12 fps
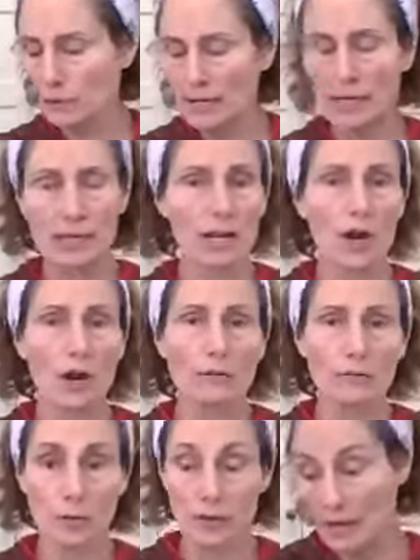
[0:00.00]
ready to
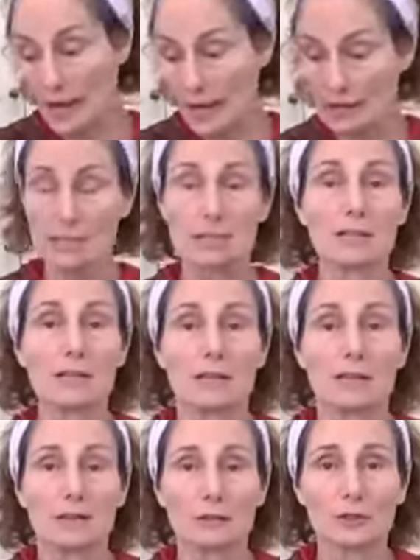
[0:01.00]
go for the next
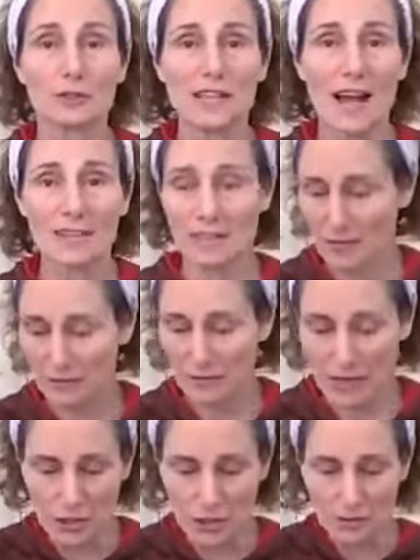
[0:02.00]
fruit salad
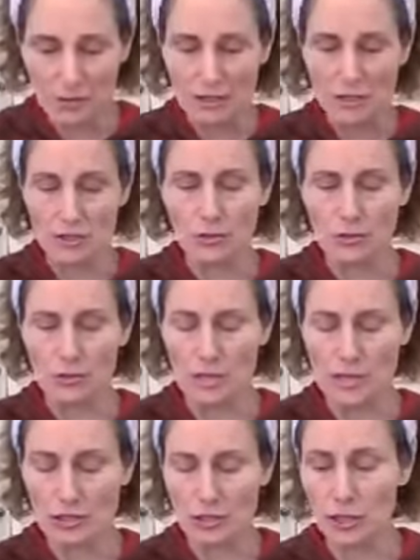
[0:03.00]
adventure that
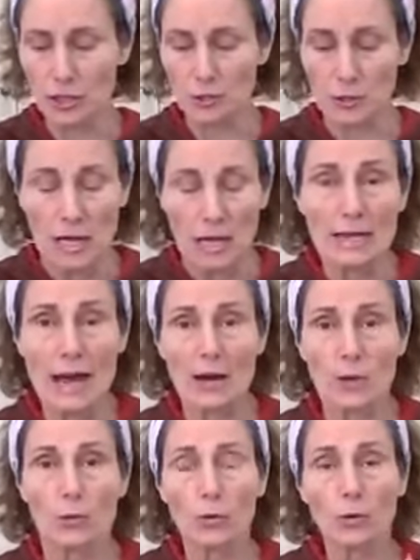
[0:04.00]
you do.
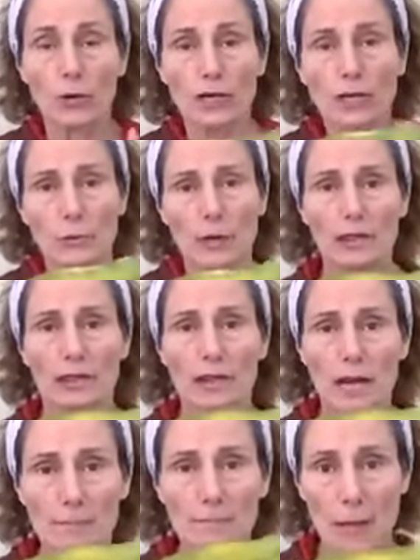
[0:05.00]
Now, we're working with
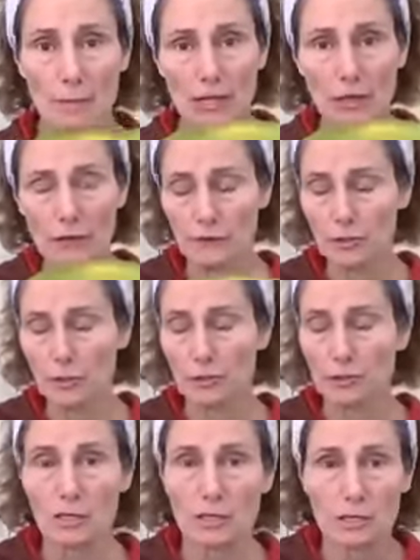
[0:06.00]
a bigger
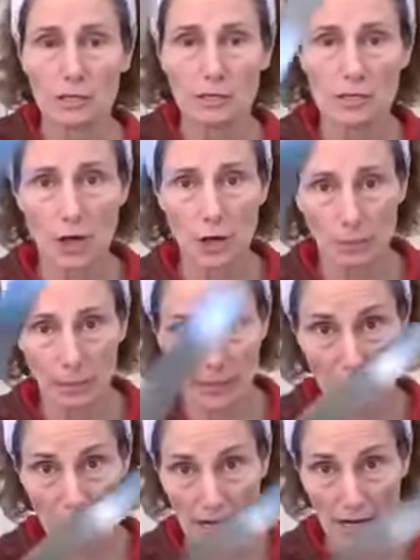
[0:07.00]
fruit, so
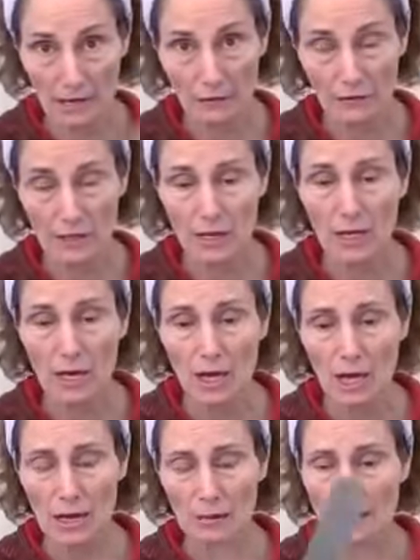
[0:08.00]
bigger knife.
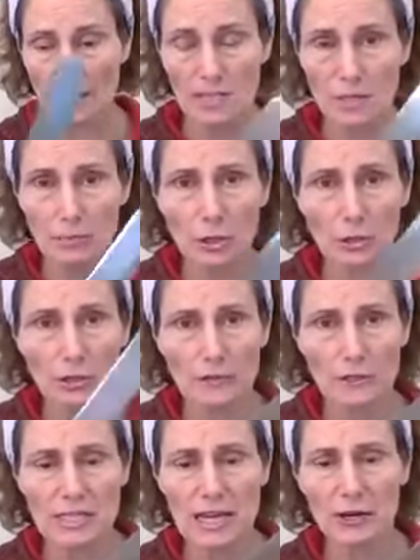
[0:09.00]
This is a
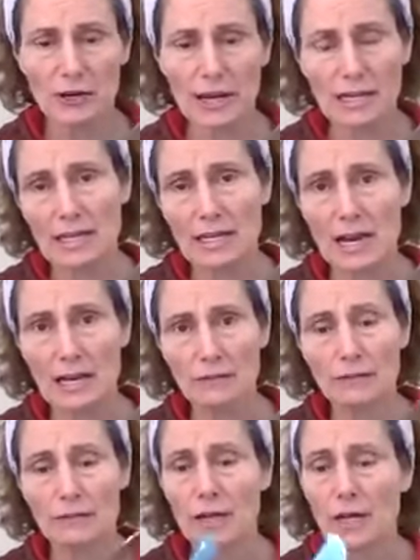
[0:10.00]
beautiful serrated
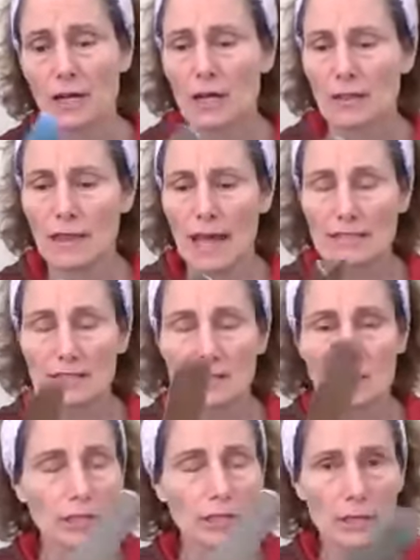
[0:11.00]
knife
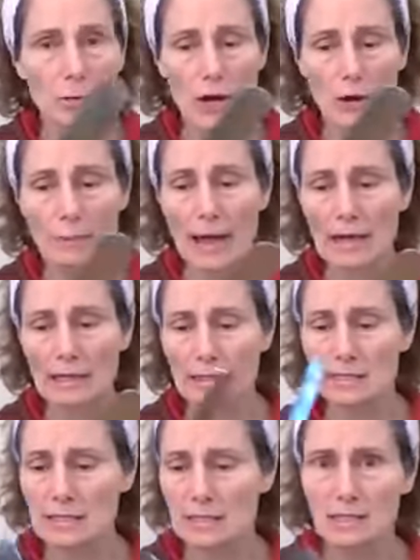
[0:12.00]
that's really well
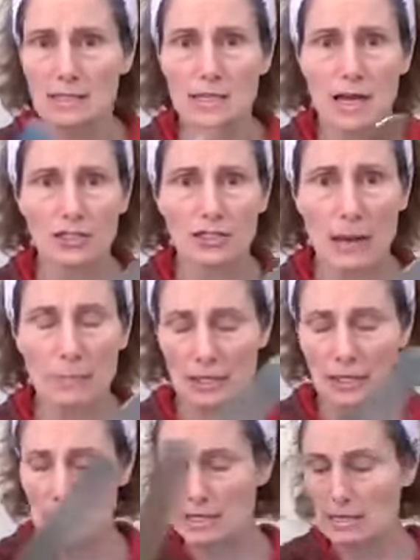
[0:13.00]
balanced. It's
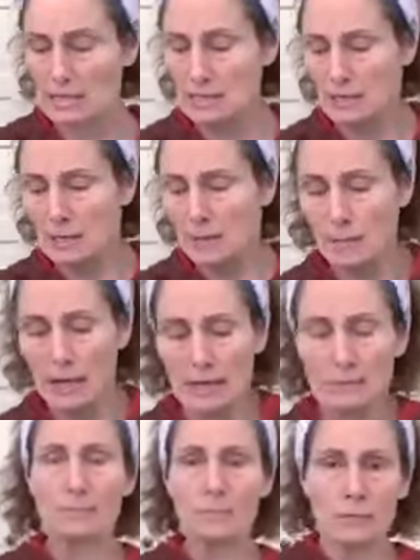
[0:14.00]
Japanese,
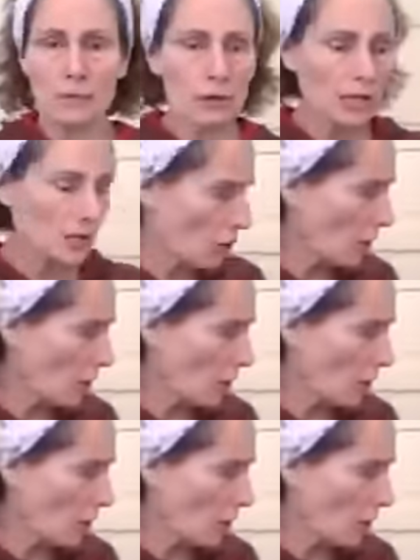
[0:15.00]
but you